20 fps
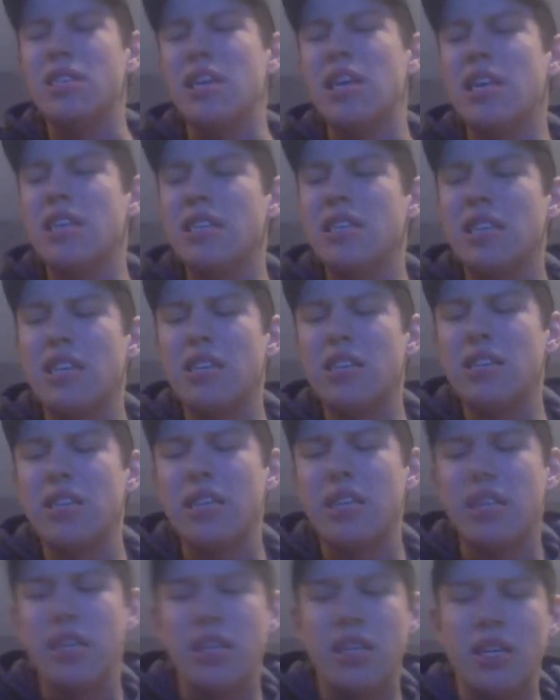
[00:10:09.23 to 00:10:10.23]
It kind of sounds
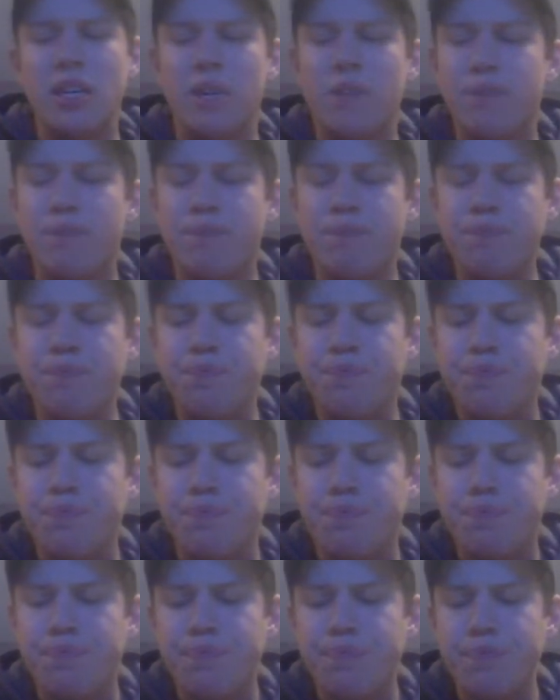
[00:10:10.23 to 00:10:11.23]
like a.
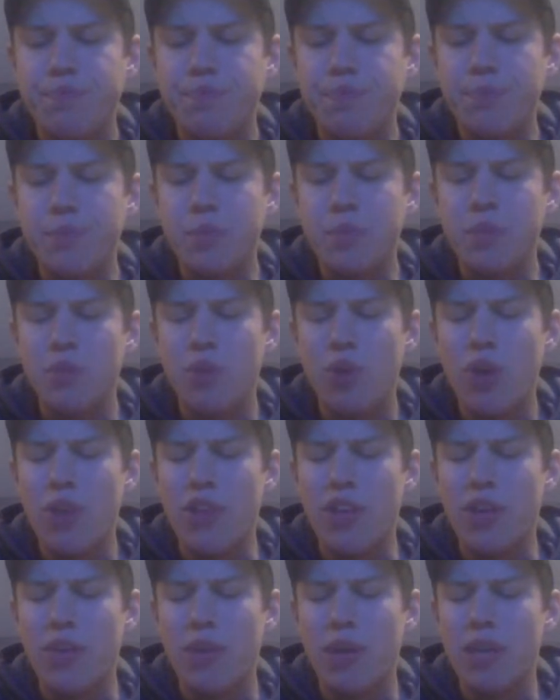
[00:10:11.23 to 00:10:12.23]
The more I
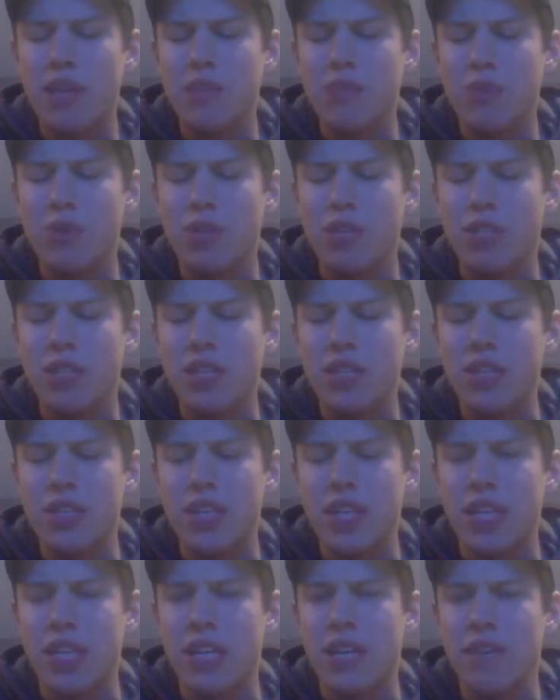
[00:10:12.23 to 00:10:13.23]
think about it, the more it sounds
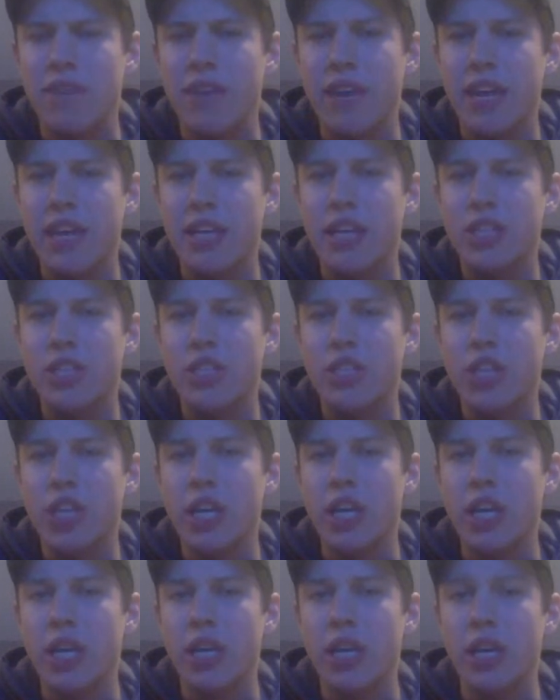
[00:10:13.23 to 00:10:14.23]
like an advantage
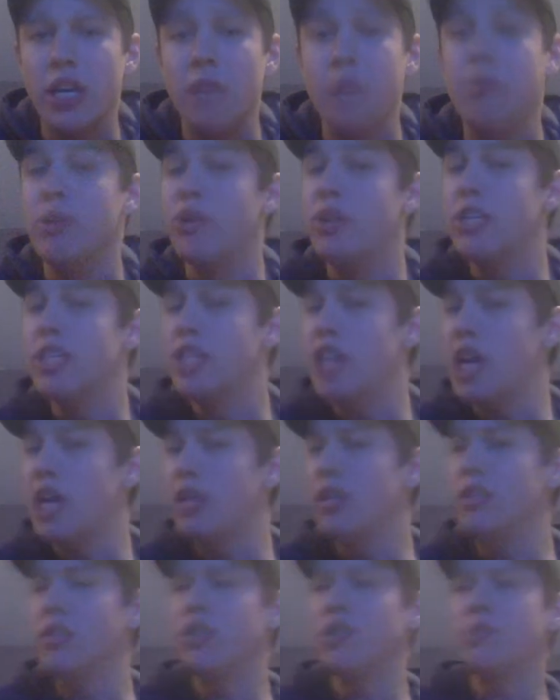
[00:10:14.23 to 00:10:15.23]
in an immunity
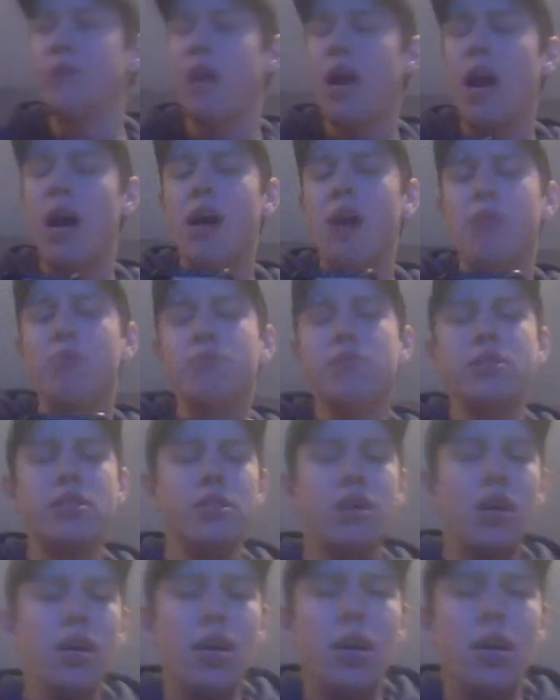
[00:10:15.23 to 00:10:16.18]
challenge, perhaps.